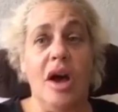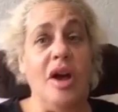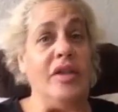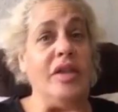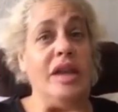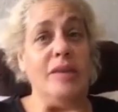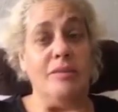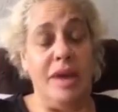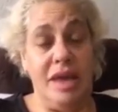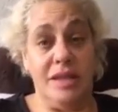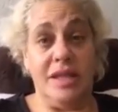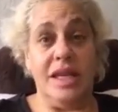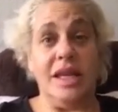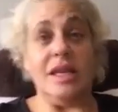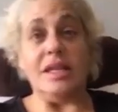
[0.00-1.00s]
on the
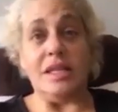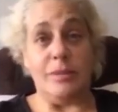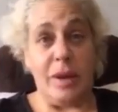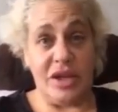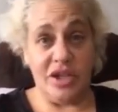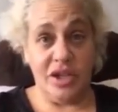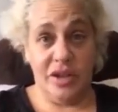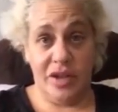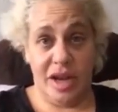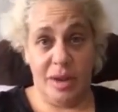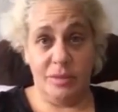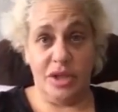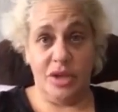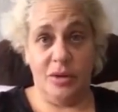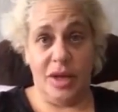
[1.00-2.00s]
amazing special that
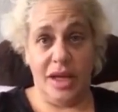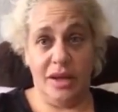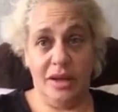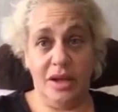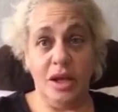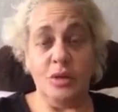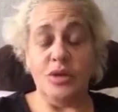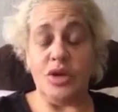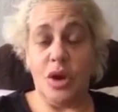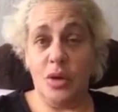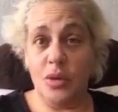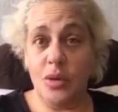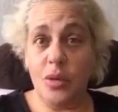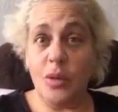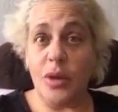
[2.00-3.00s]
I'm doing. You
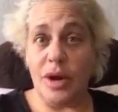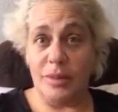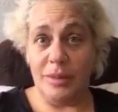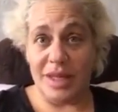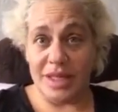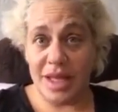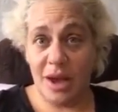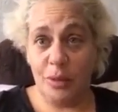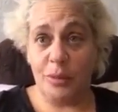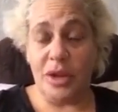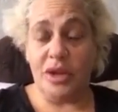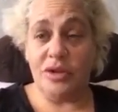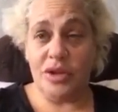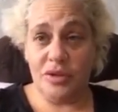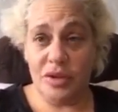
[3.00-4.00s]
don't want to miss out,
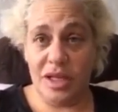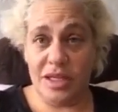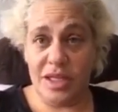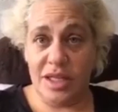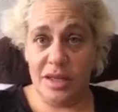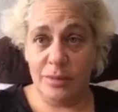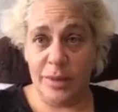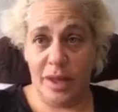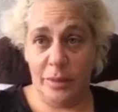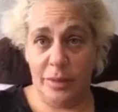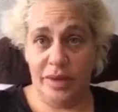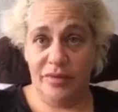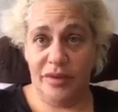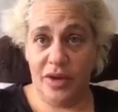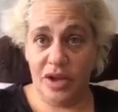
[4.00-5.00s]
but you do need to email
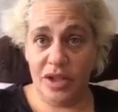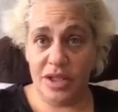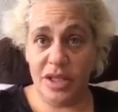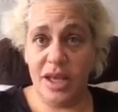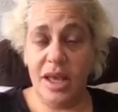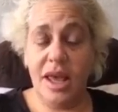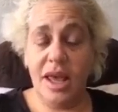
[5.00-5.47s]
me first.